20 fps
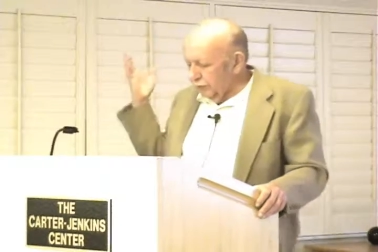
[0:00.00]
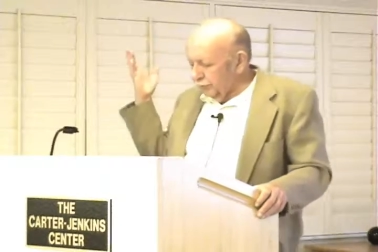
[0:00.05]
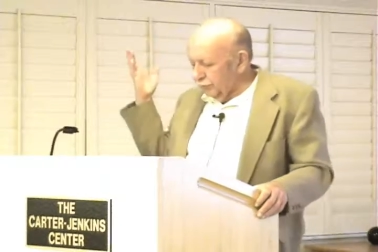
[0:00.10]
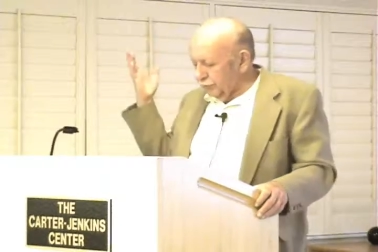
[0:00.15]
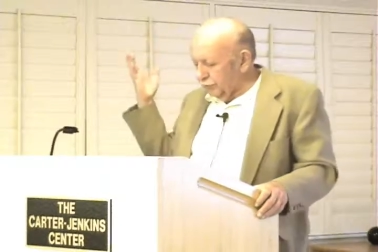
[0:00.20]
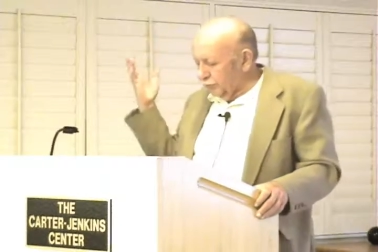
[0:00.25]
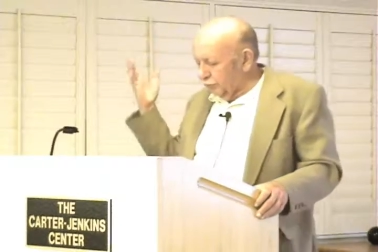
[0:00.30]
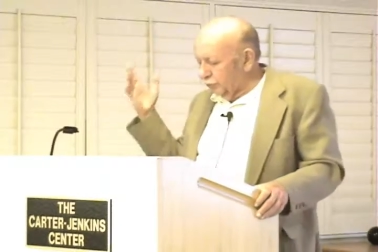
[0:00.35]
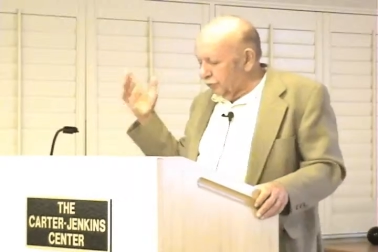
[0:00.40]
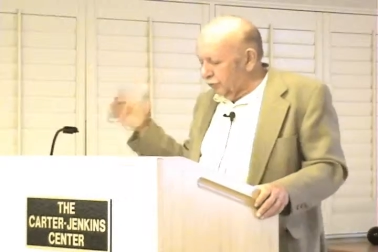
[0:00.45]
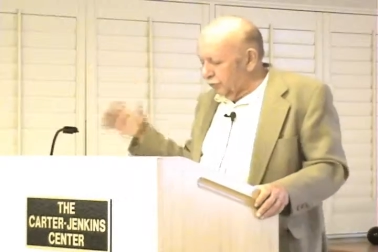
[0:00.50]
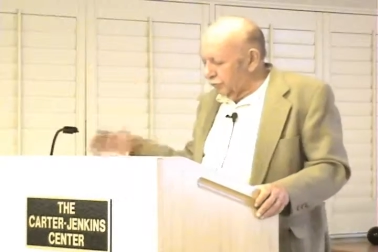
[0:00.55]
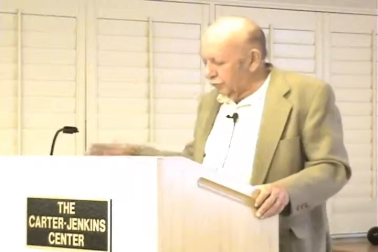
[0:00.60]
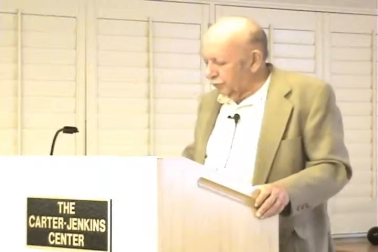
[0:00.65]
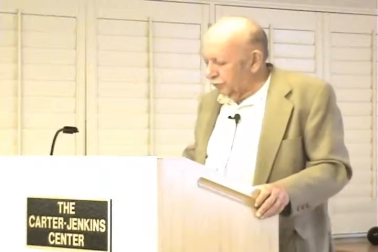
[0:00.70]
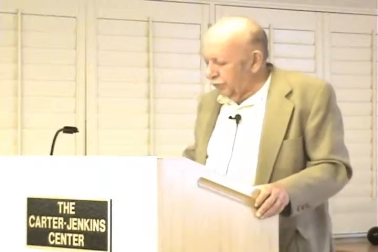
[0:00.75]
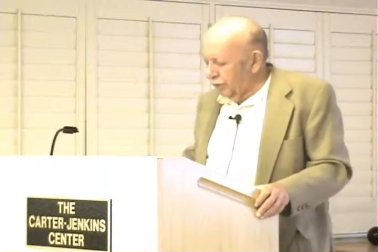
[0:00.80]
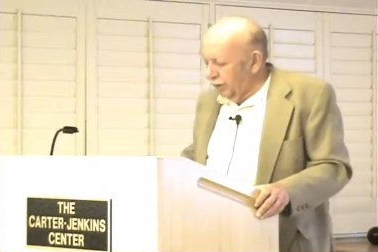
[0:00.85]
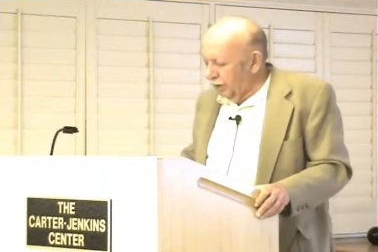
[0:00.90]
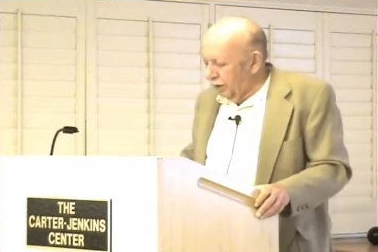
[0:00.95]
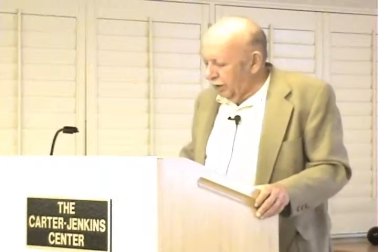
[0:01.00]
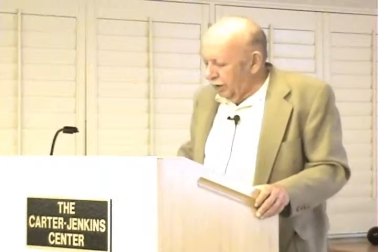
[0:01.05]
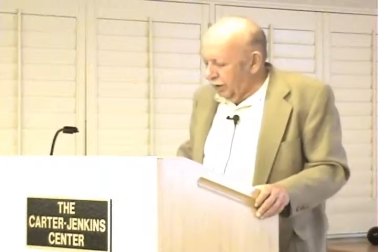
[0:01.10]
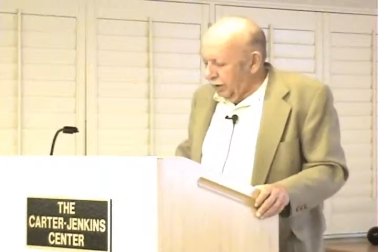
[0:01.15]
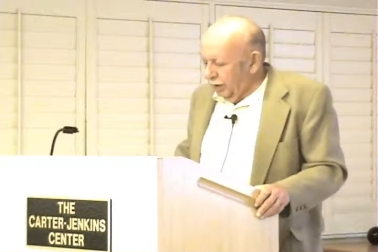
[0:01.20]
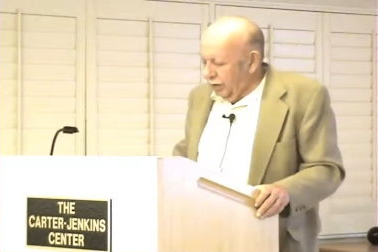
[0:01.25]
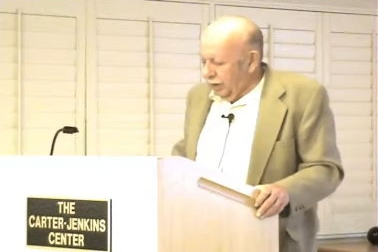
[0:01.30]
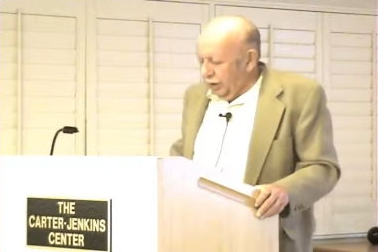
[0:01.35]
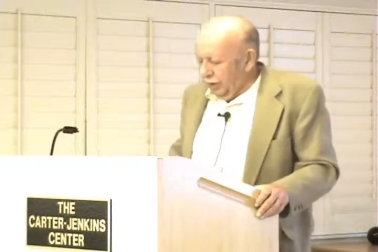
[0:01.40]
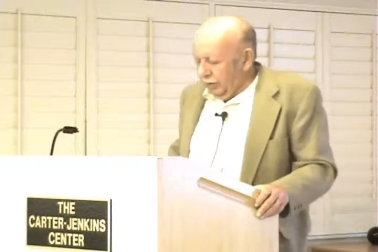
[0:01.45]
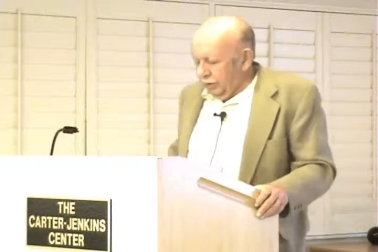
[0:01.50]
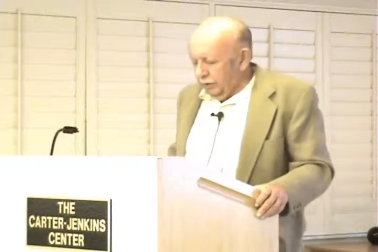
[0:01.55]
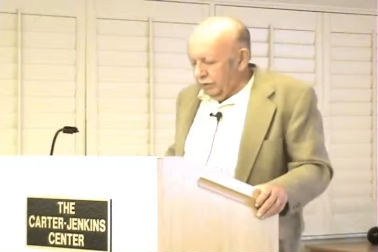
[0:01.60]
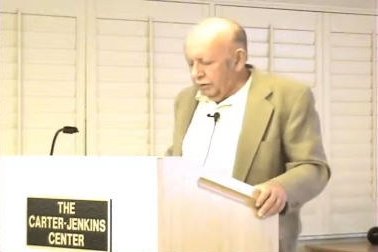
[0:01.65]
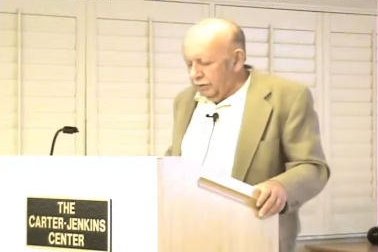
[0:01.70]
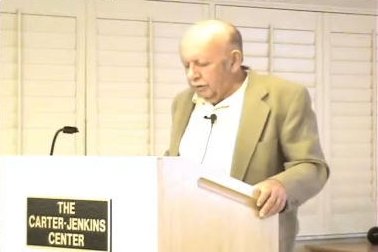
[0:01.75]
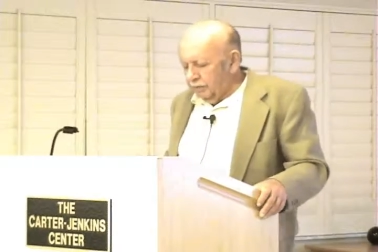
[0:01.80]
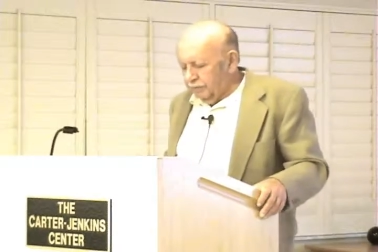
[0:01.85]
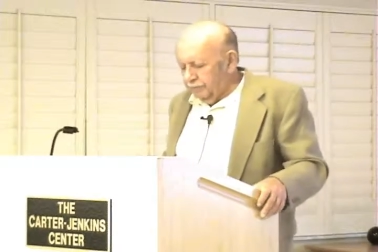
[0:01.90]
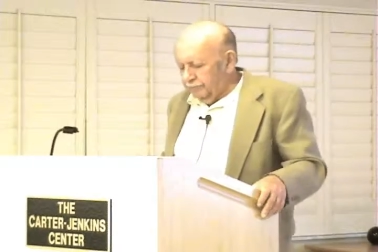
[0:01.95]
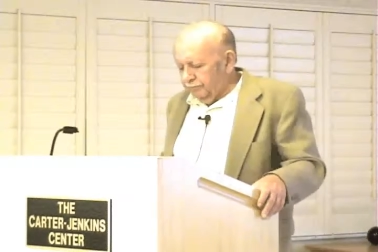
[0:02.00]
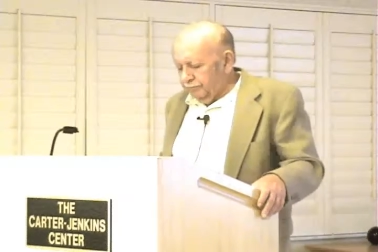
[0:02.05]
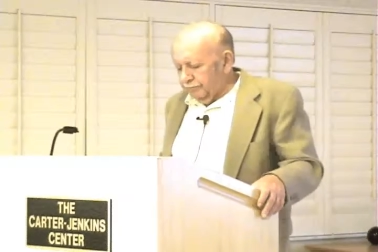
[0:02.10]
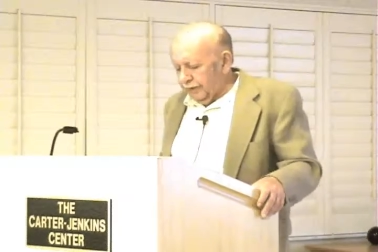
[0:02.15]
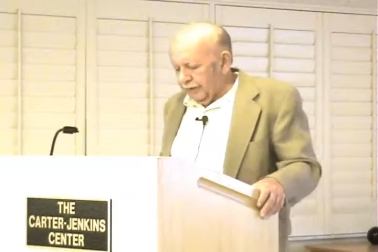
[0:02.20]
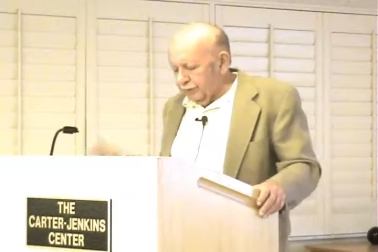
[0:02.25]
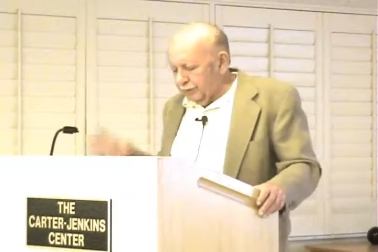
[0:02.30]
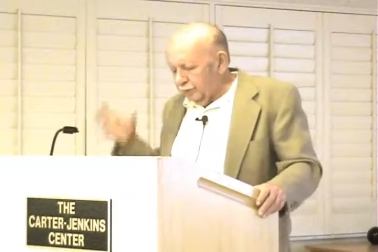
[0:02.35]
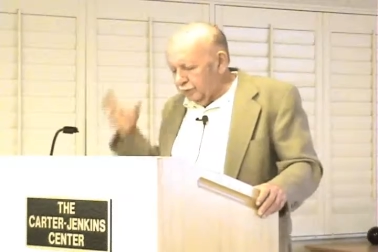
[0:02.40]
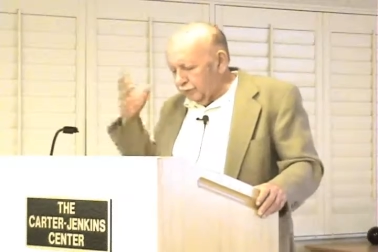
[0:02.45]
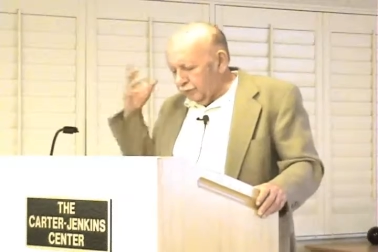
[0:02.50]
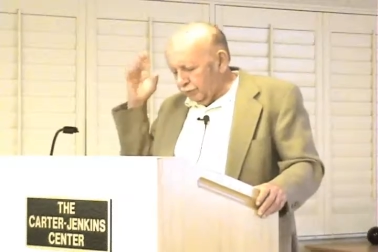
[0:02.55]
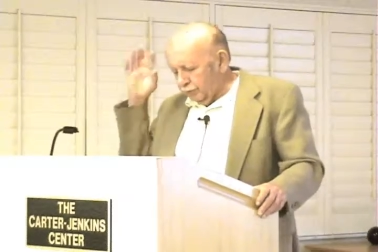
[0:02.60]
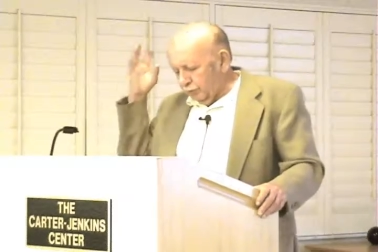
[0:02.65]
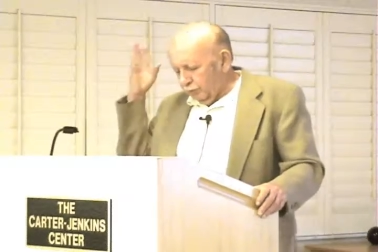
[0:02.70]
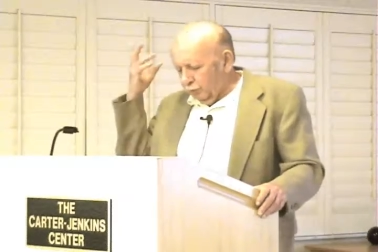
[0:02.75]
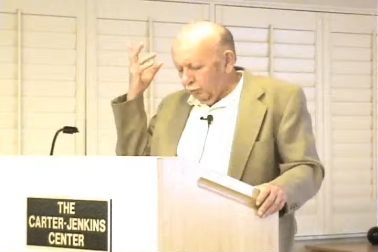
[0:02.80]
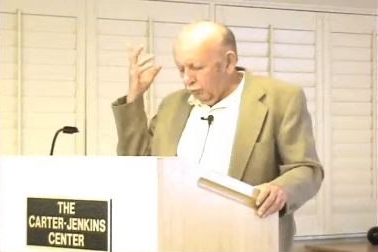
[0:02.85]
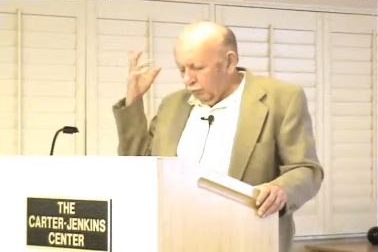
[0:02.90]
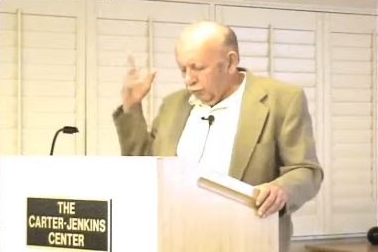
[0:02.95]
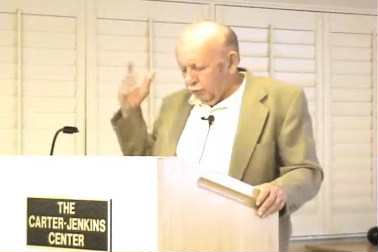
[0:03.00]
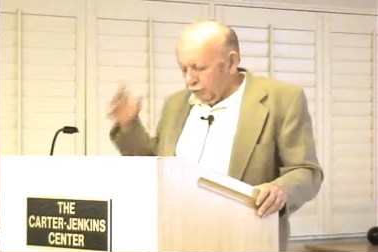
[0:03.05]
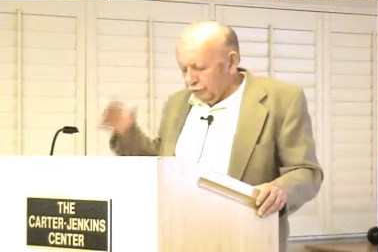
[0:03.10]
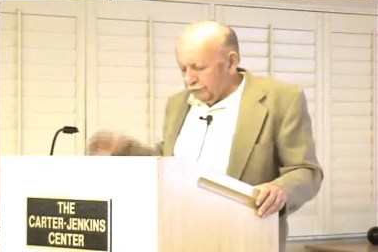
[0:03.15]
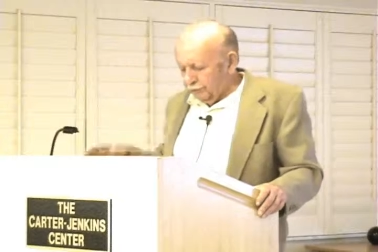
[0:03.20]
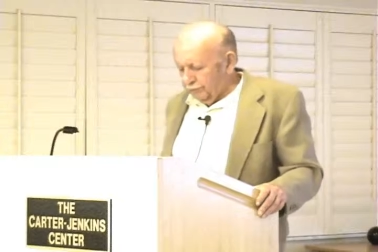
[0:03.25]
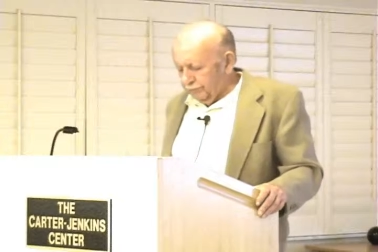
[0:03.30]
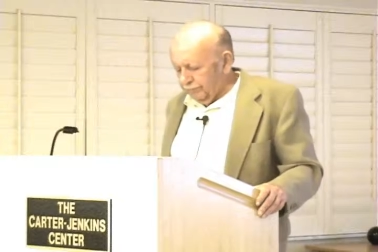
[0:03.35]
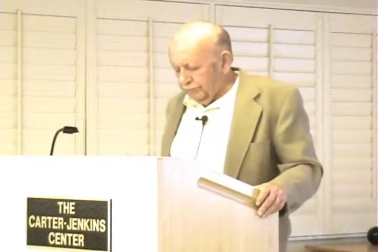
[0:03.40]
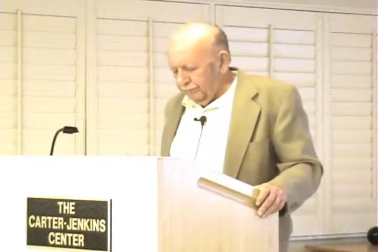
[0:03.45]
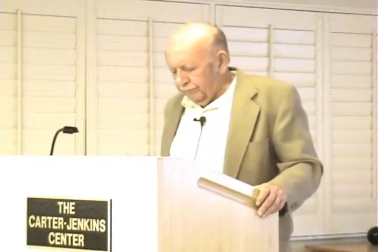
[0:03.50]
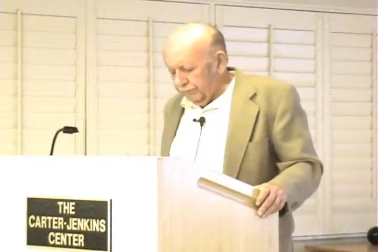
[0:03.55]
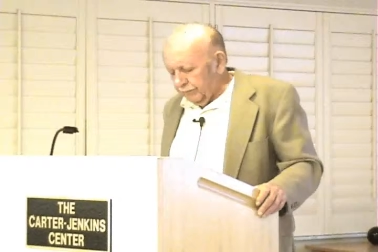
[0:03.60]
In other words, the use of words.